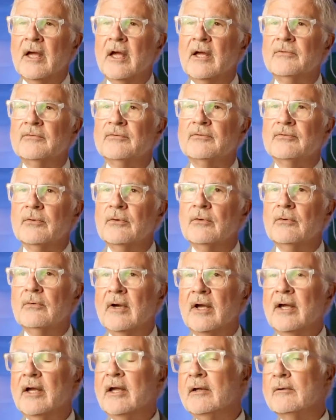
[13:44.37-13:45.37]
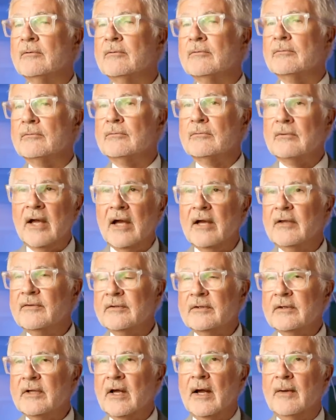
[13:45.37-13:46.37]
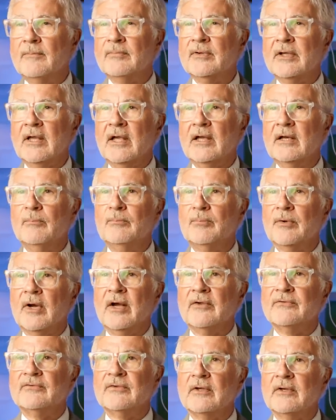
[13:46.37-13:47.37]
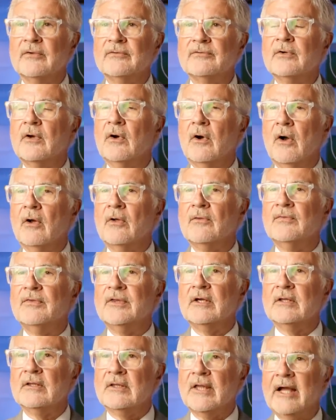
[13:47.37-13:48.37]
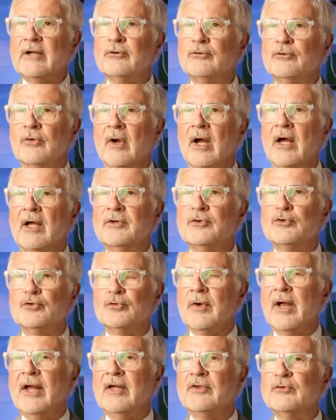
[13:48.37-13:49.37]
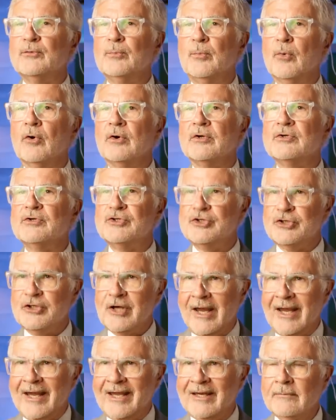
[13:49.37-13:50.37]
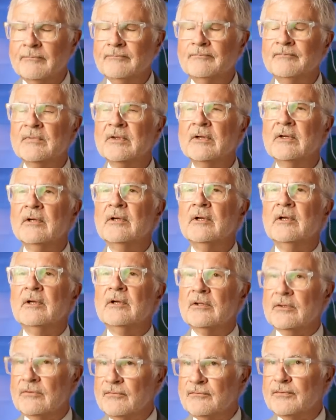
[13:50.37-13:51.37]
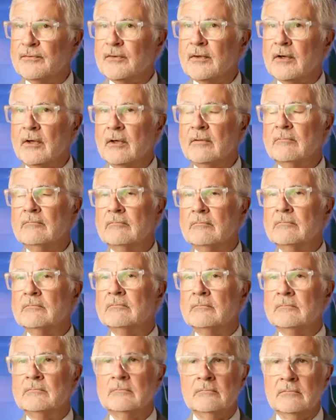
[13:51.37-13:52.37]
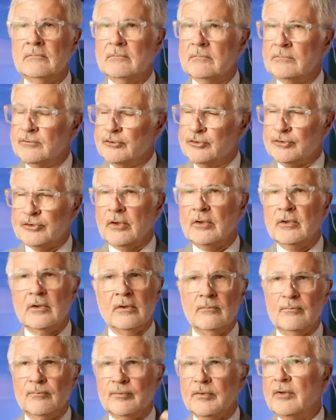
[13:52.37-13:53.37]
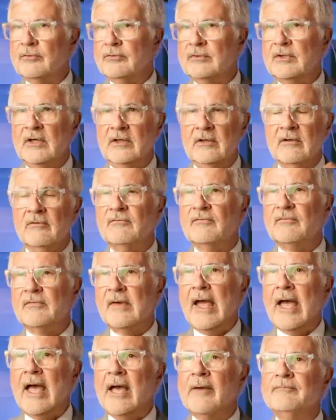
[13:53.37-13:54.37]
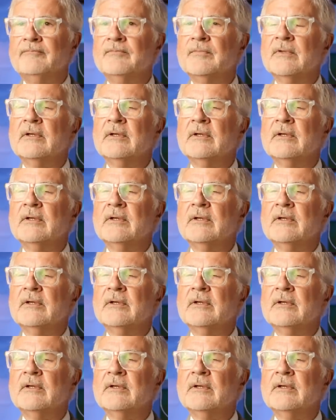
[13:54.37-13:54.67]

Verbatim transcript: and through a rather complicated process called the electron transport chain, convert sugar, protein, and fat